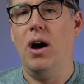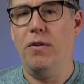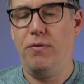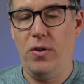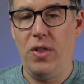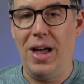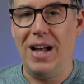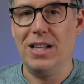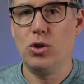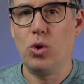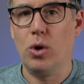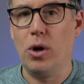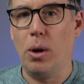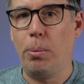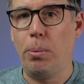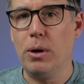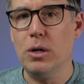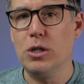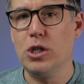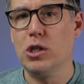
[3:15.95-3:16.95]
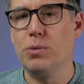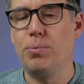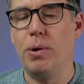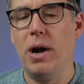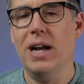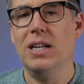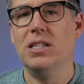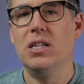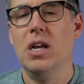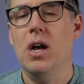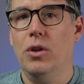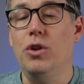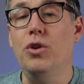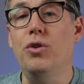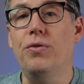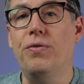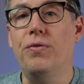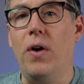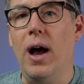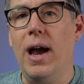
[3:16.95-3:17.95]
for that sort of purchase price,
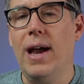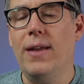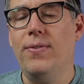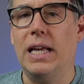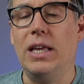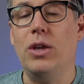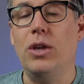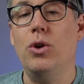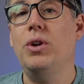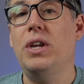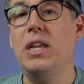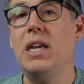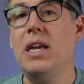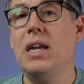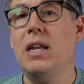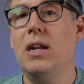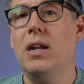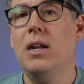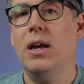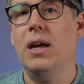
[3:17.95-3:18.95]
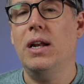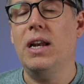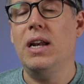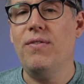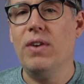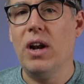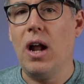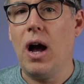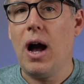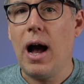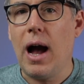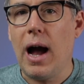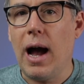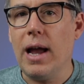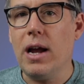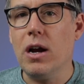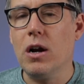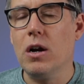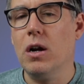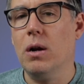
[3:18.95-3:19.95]
you'd find that you need an even
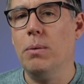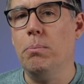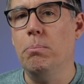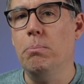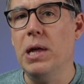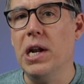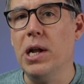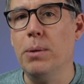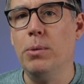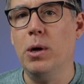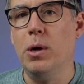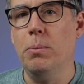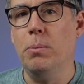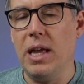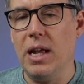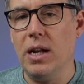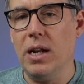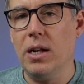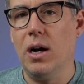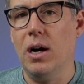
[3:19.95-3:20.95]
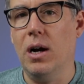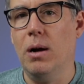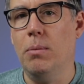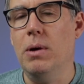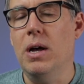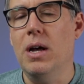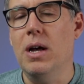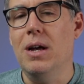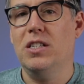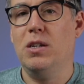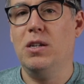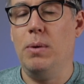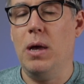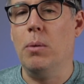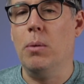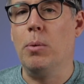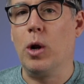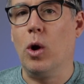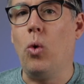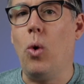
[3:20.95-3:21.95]
higher minimum income to be
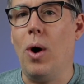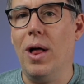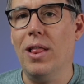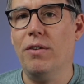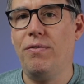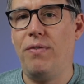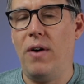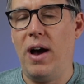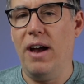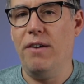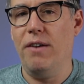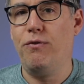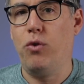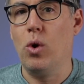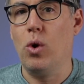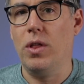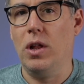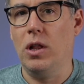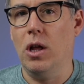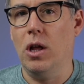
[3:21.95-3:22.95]
able to qualify for the